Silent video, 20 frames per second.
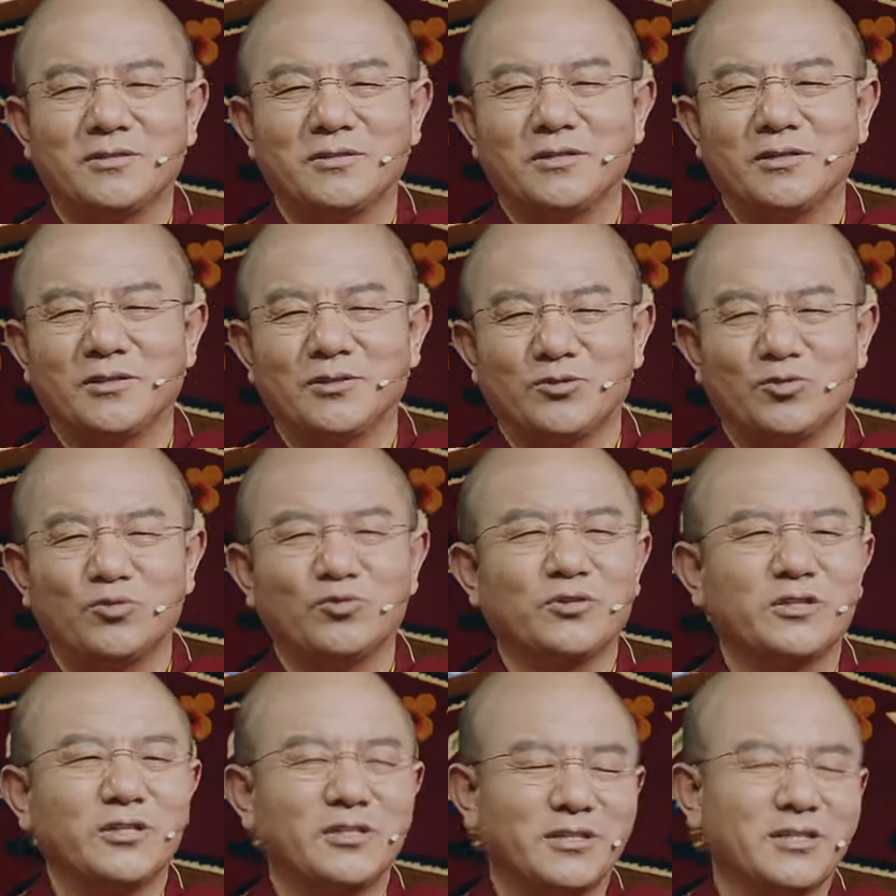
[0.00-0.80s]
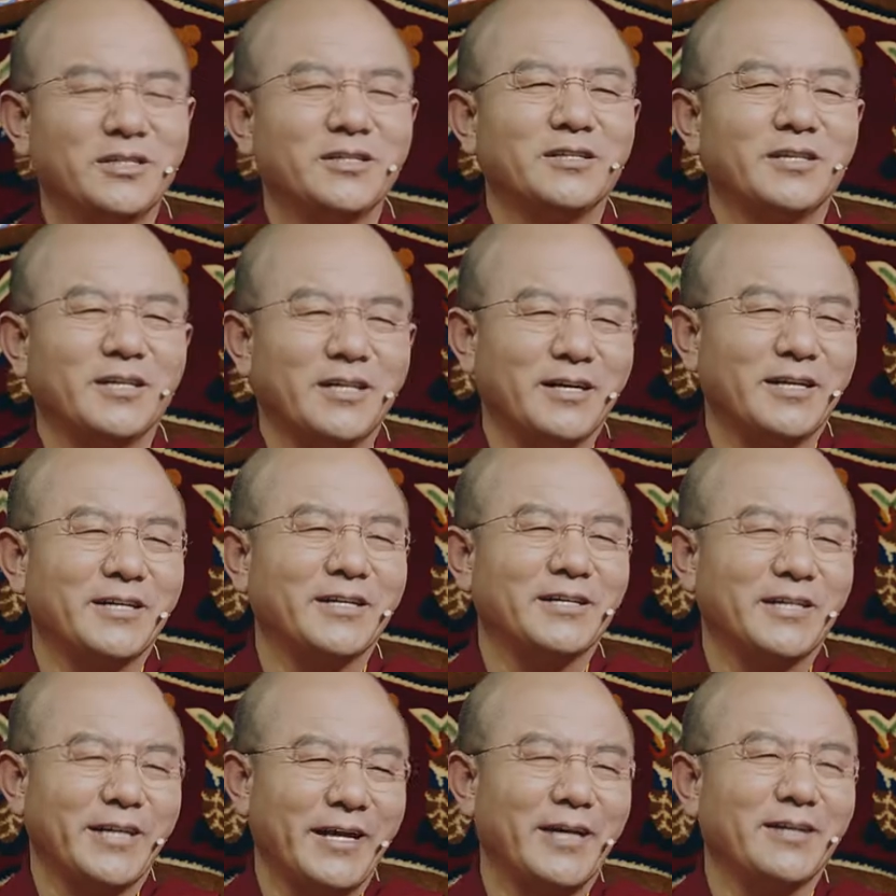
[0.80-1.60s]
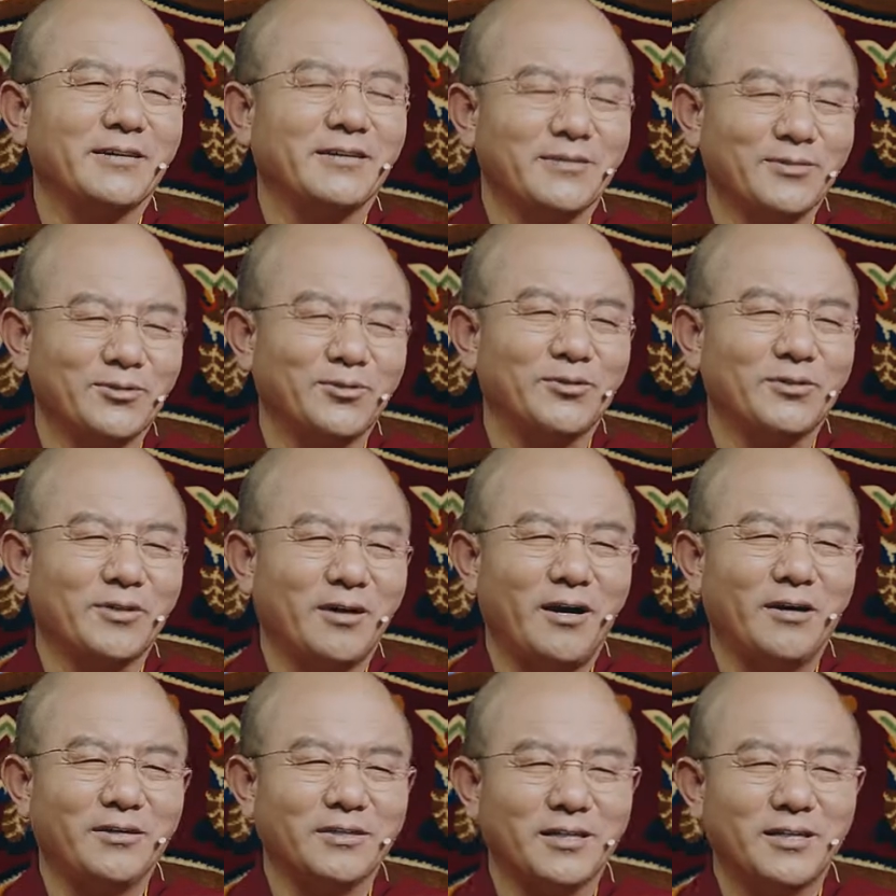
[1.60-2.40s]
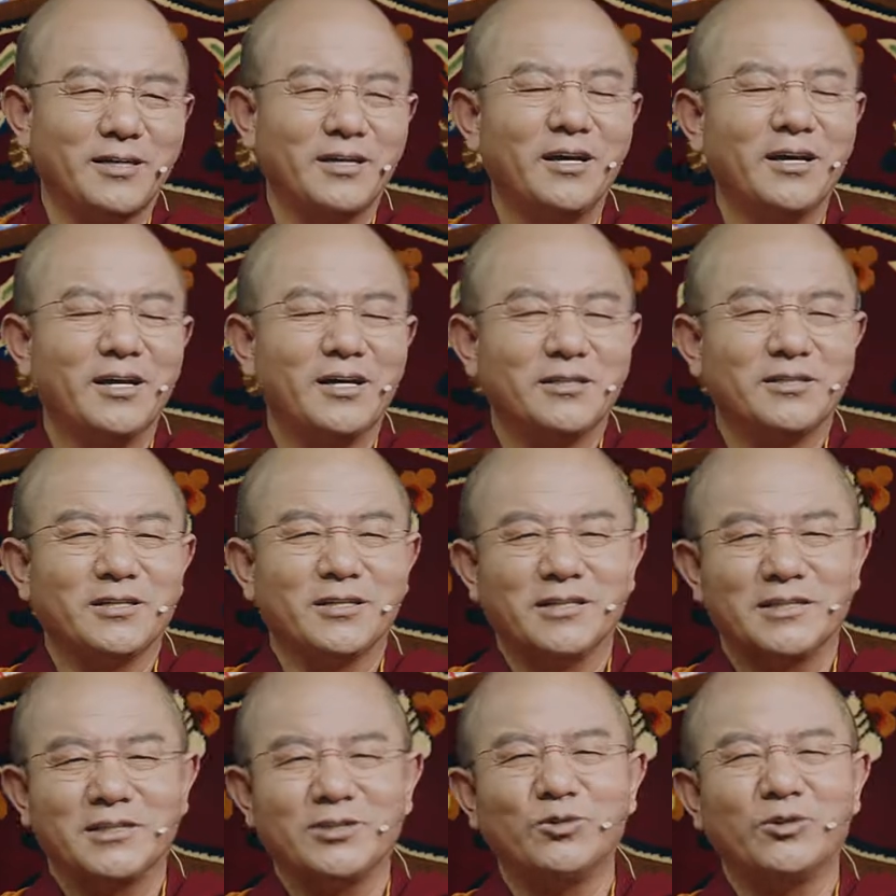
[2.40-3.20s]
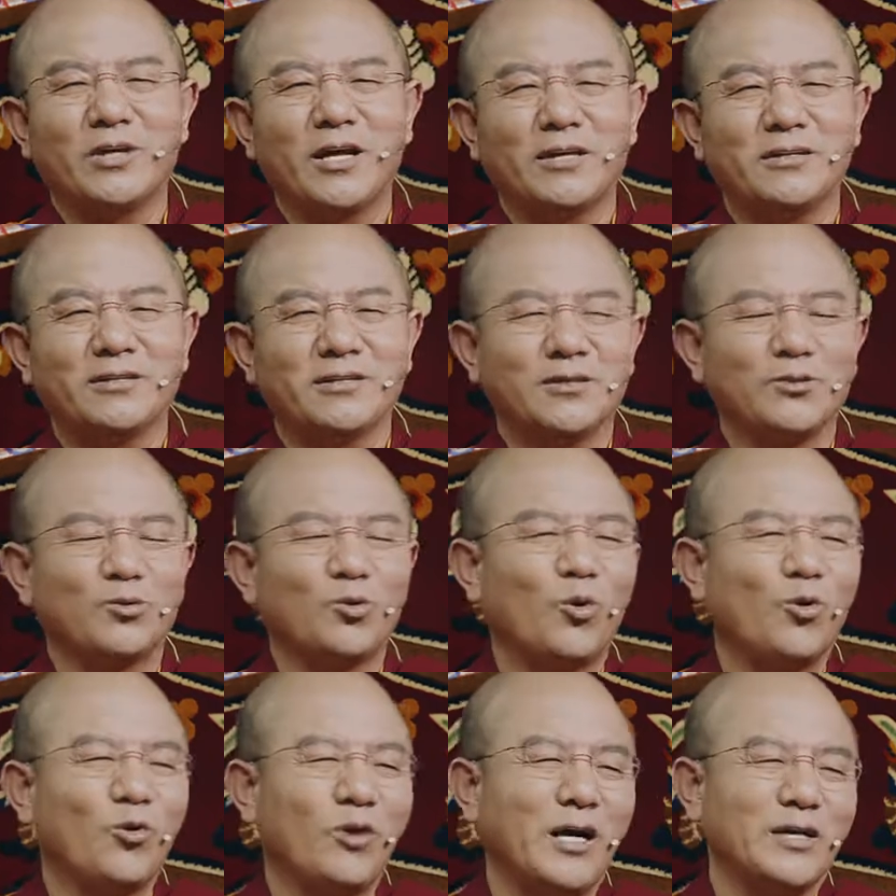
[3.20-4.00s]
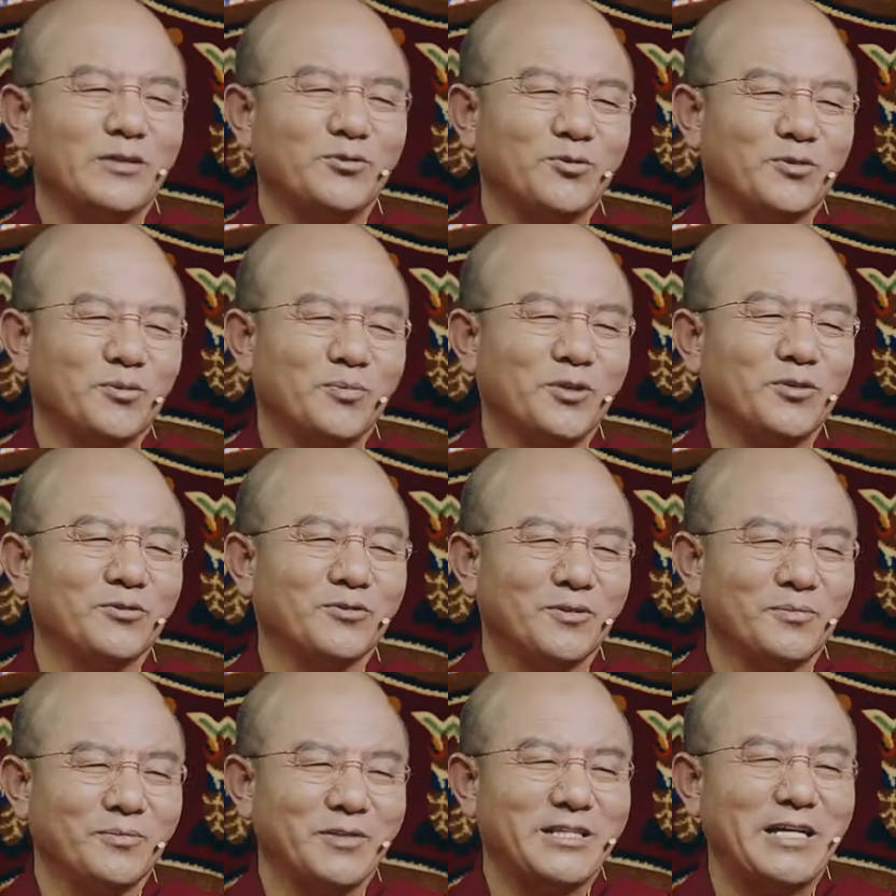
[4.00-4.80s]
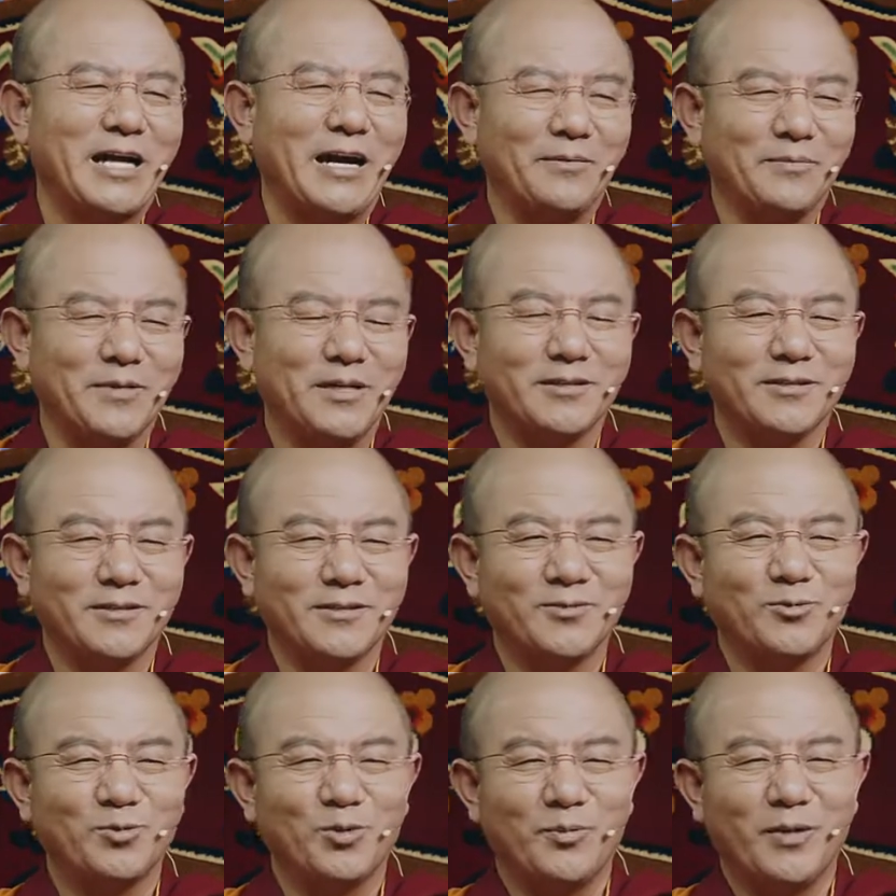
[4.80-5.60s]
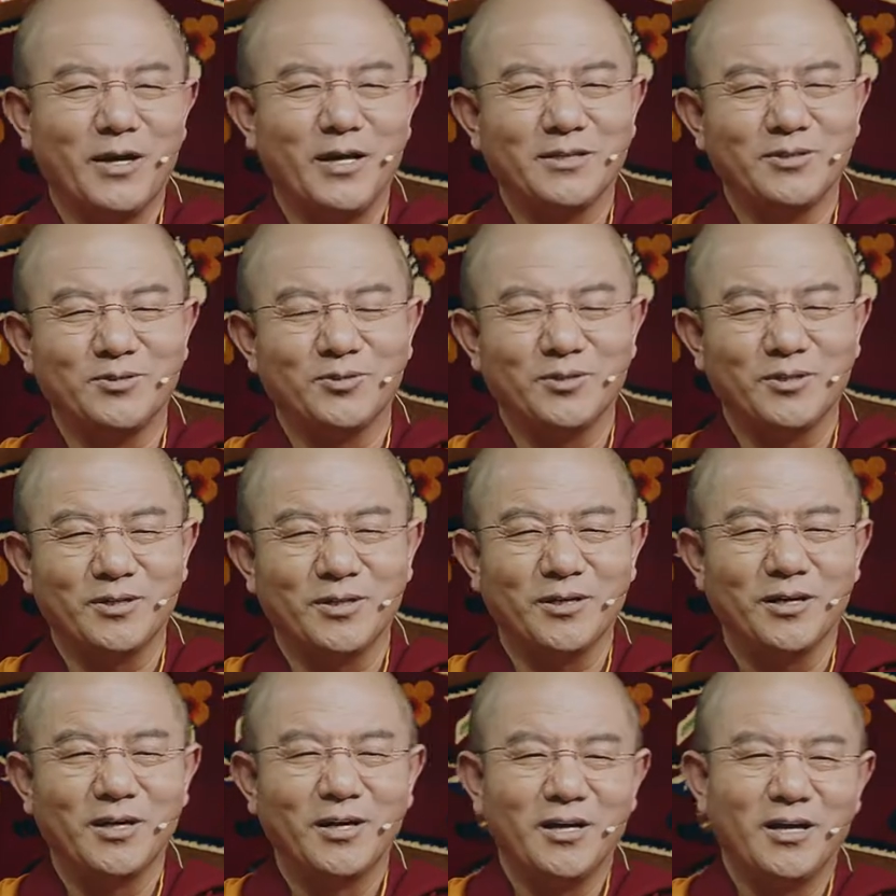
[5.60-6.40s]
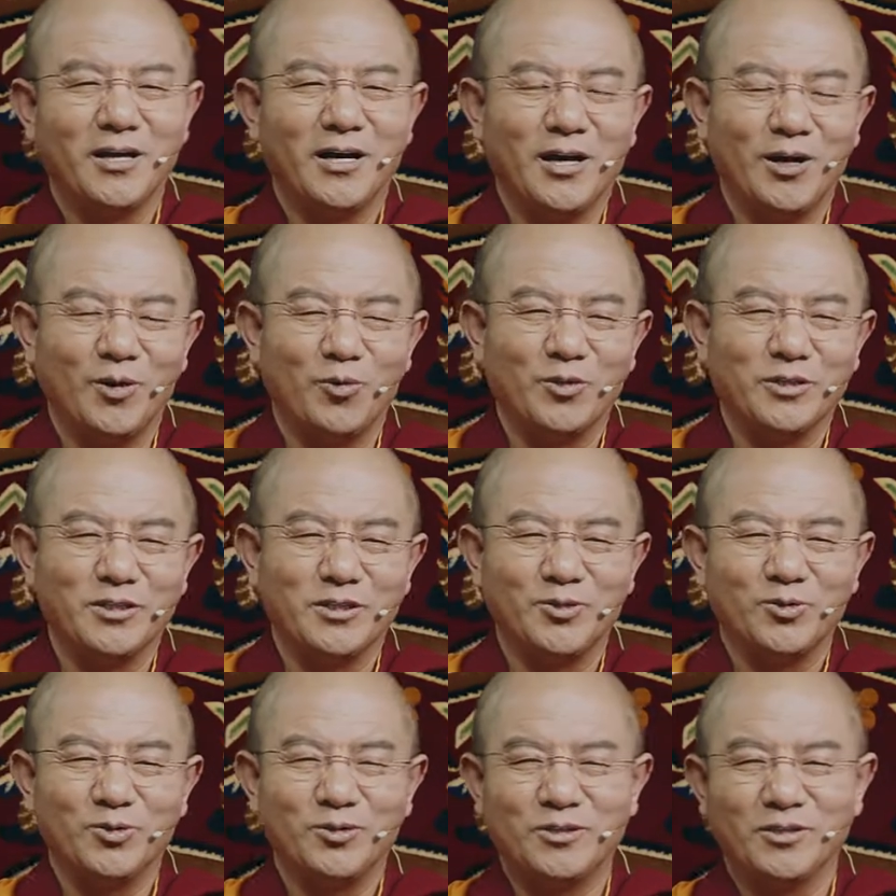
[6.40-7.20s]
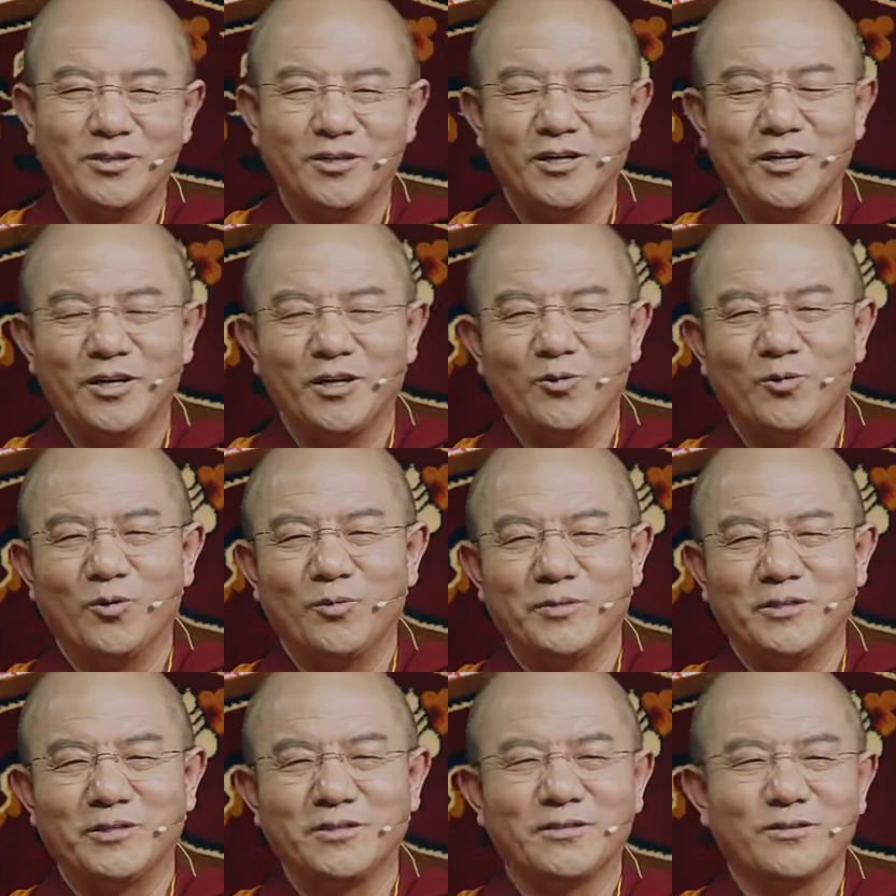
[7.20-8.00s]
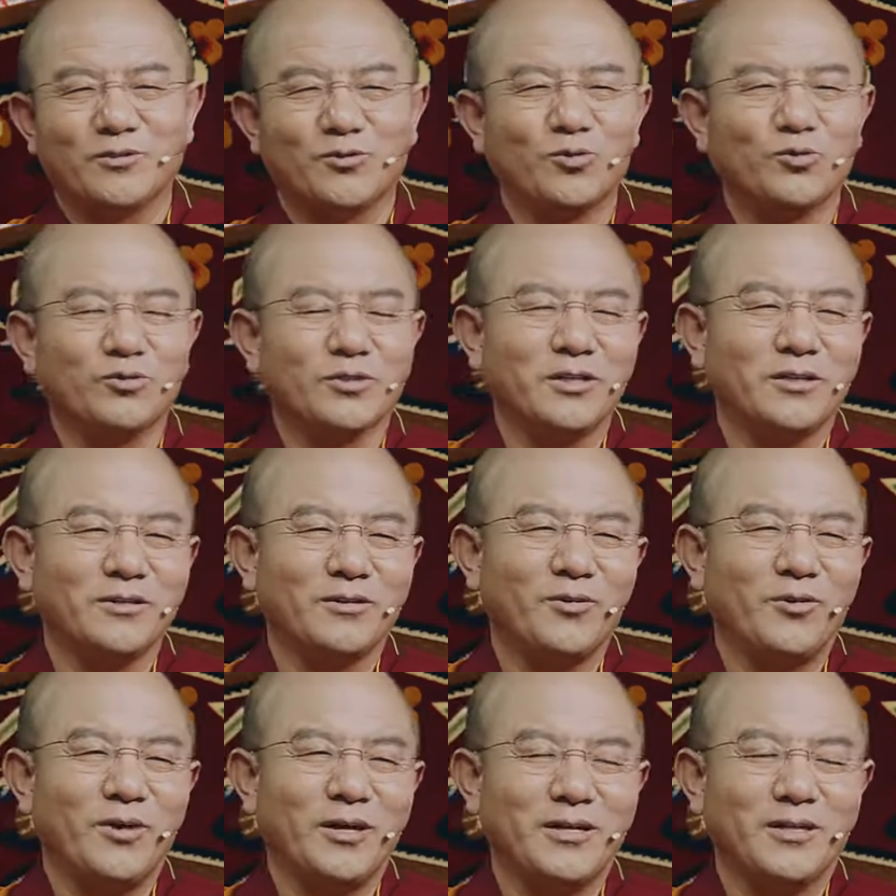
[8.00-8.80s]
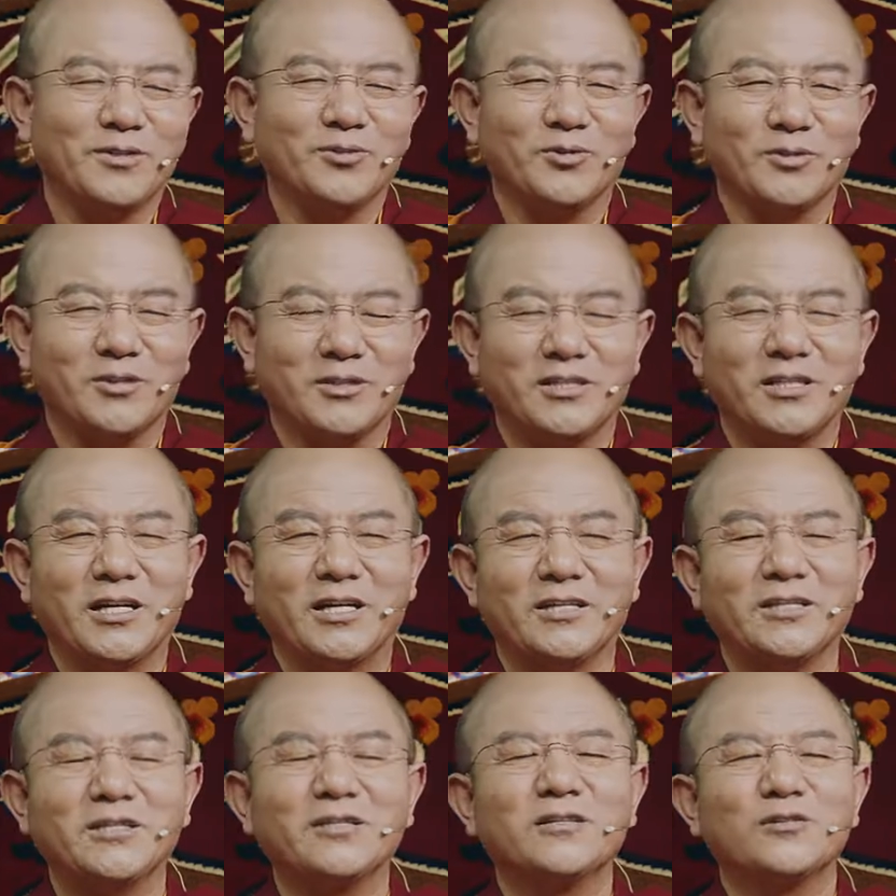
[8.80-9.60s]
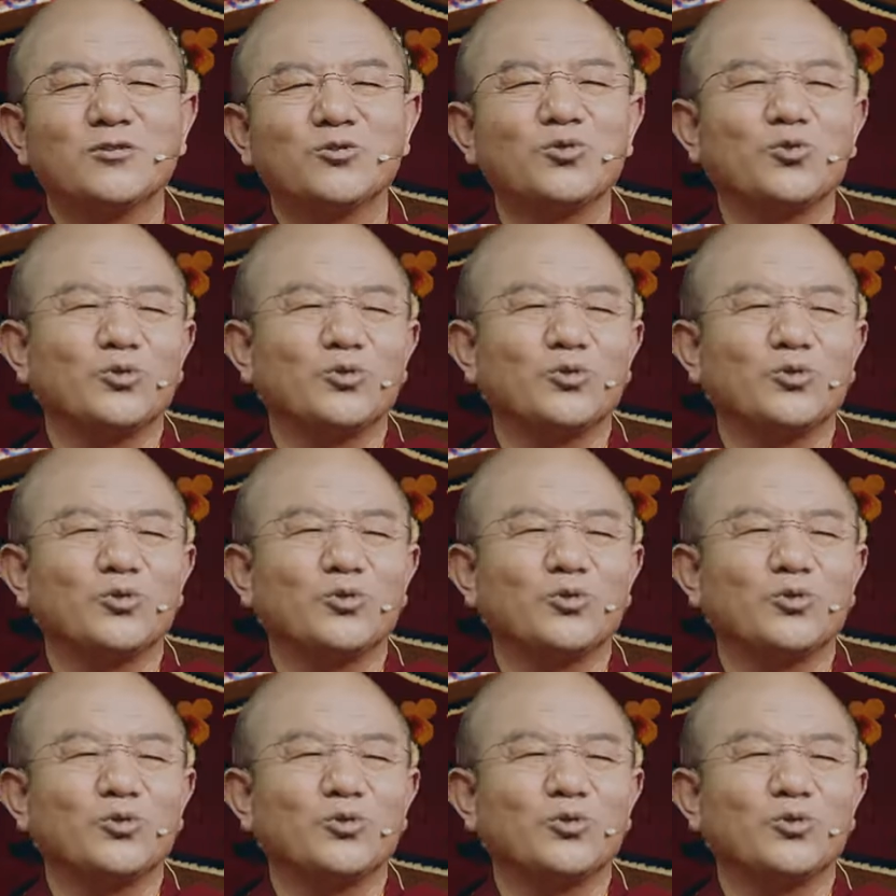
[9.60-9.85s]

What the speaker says: the fact of rebirth and karma. I think for such kind of people, they live in such a pitiful